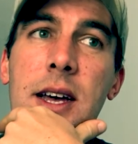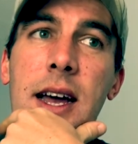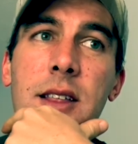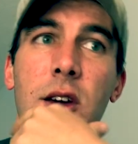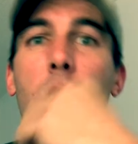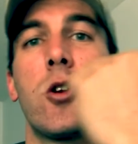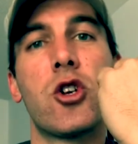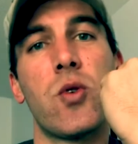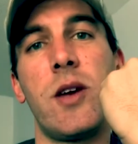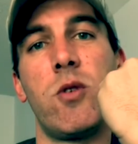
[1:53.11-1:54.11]
and the oak
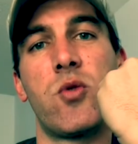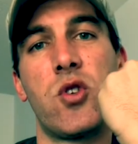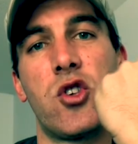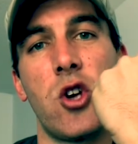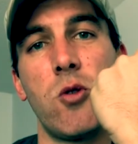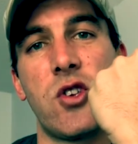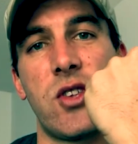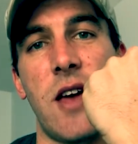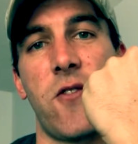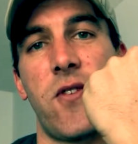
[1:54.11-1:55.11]
tree, which was so
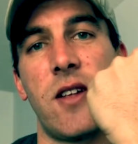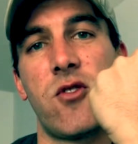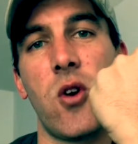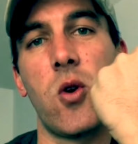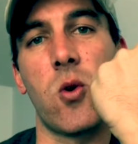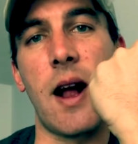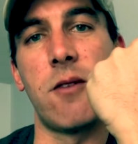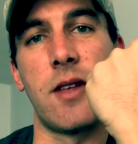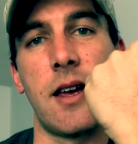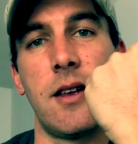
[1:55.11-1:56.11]
stiff and so
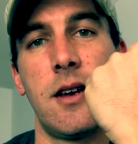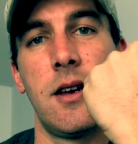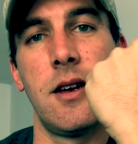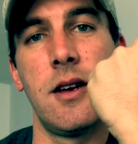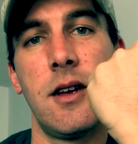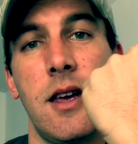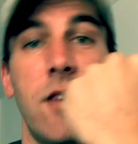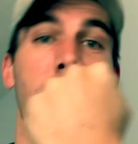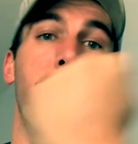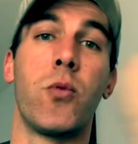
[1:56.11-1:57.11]
grounded,
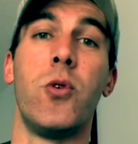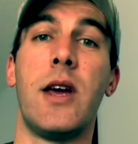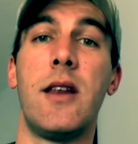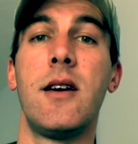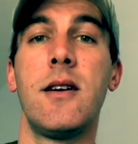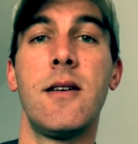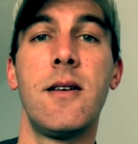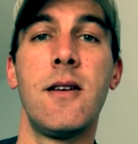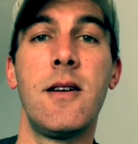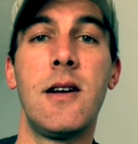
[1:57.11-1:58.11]
is uprooted.
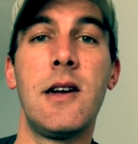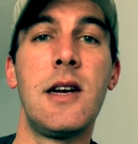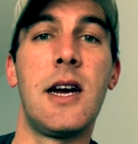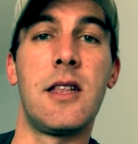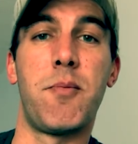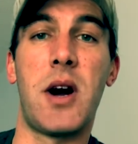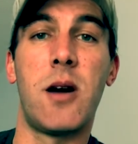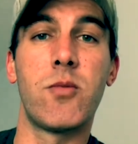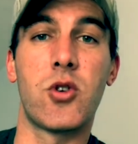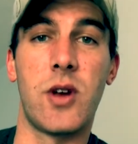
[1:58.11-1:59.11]
And the
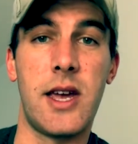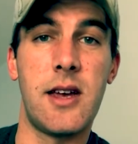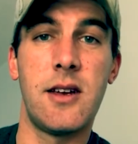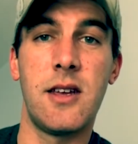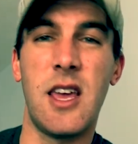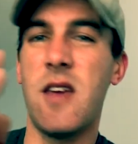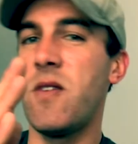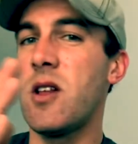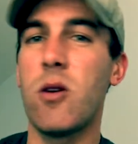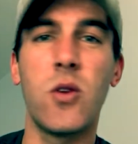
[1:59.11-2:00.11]
palm tree
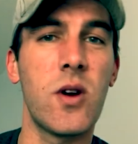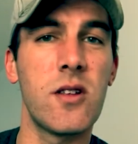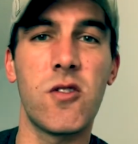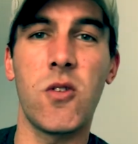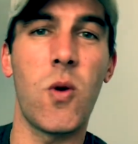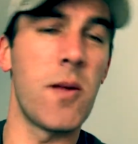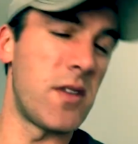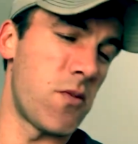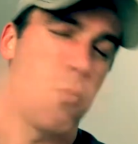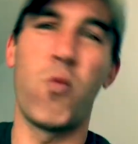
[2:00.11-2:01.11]
even though during the storm
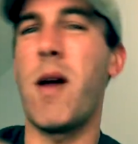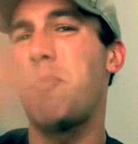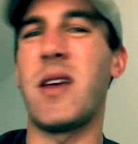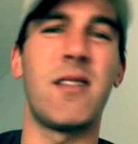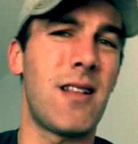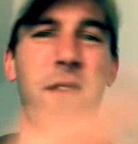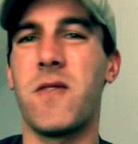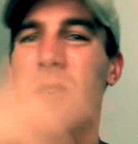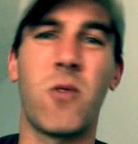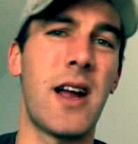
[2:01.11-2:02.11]
it's whipping
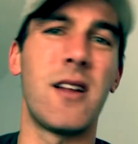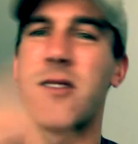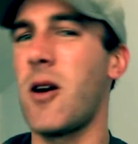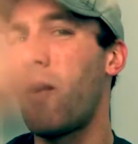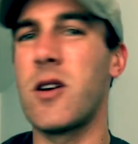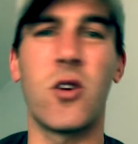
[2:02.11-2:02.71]
left and right, it's going